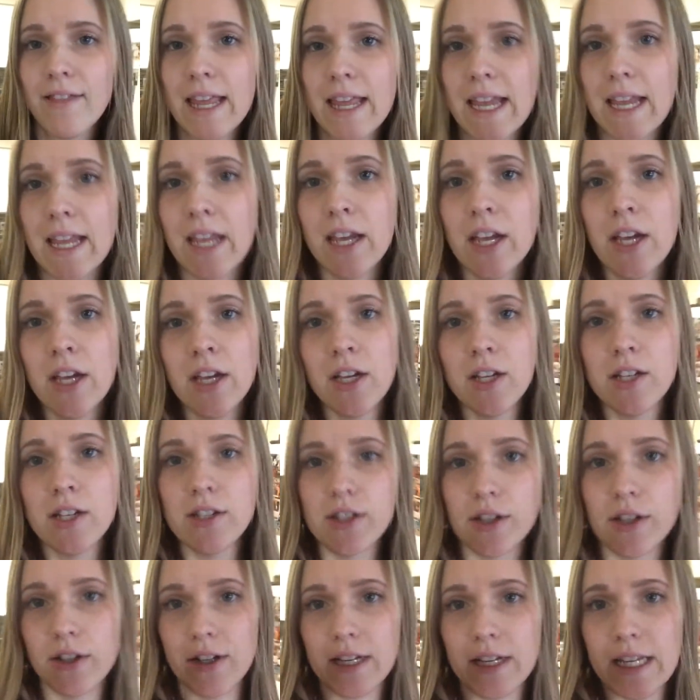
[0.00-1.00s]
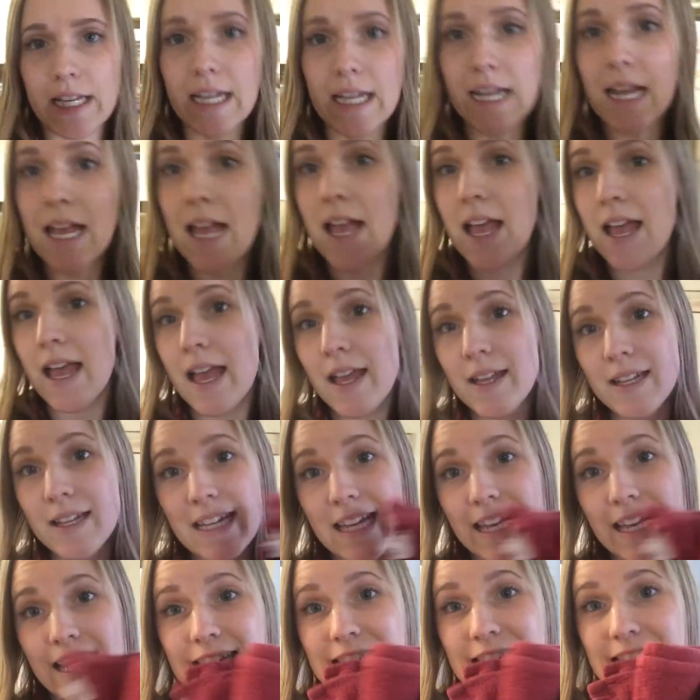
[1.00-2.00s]
like dirty
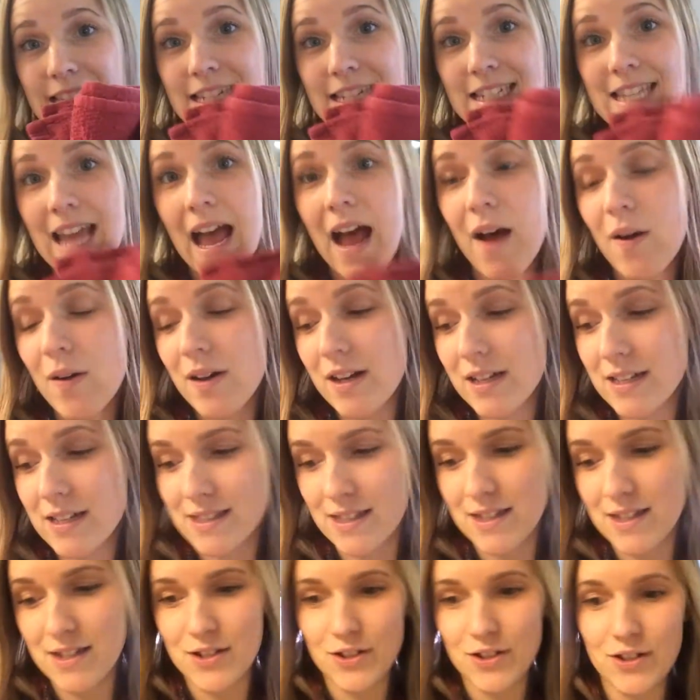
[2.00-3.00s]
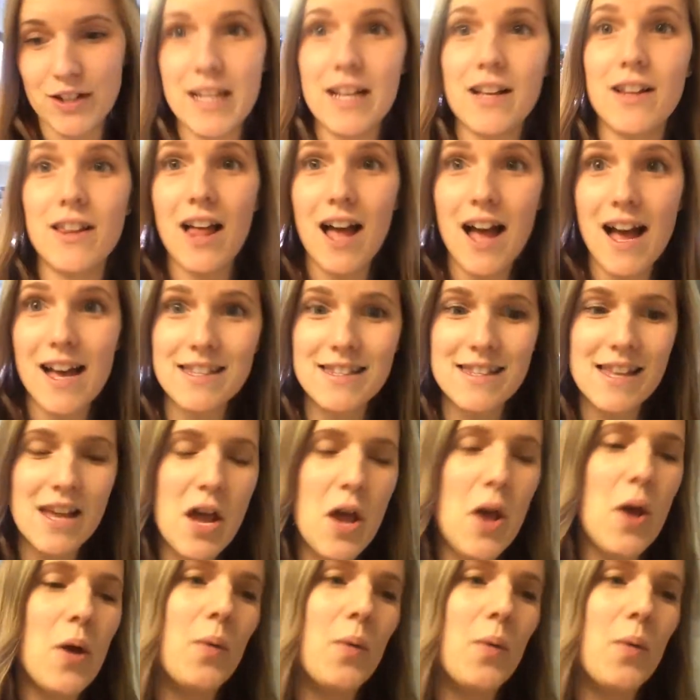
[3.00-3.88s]
kitchen towels and dirty cloths,